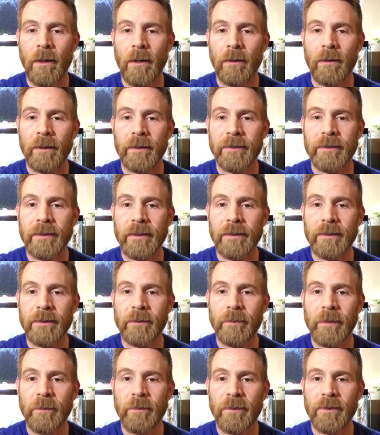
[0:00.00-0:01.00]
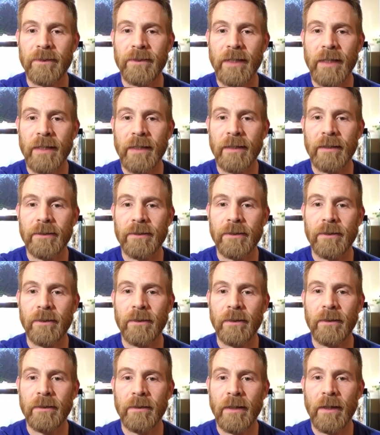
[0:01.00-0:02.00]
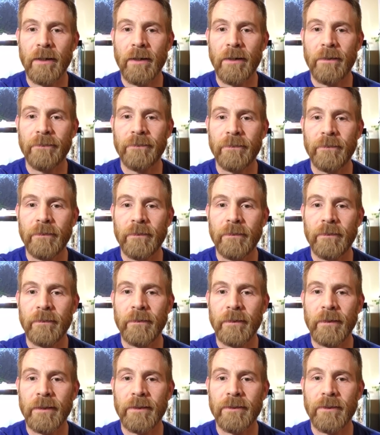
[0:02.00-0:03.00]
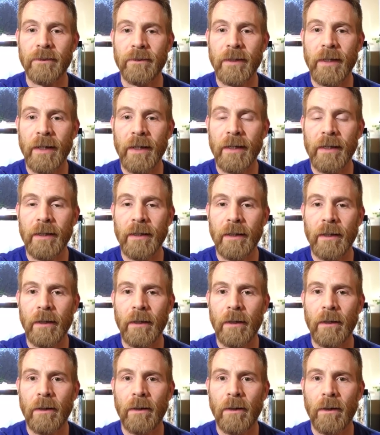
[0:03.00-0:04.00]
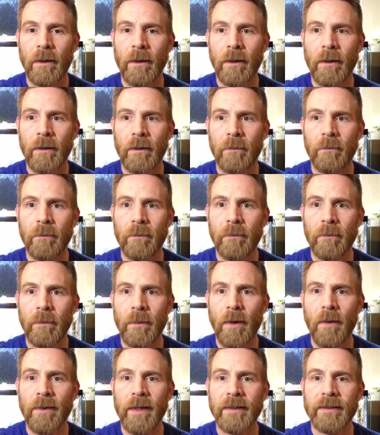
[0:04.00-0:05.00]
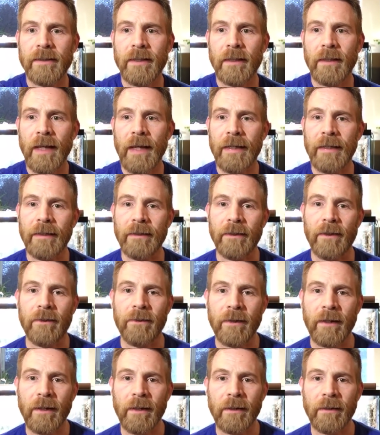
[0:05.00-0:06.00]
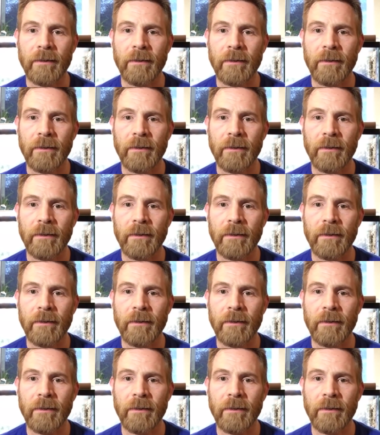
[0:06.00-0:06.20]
Let's see. Some people are saying it's good, not awful, it's okay. Um, oh, that's the lighting. Okay.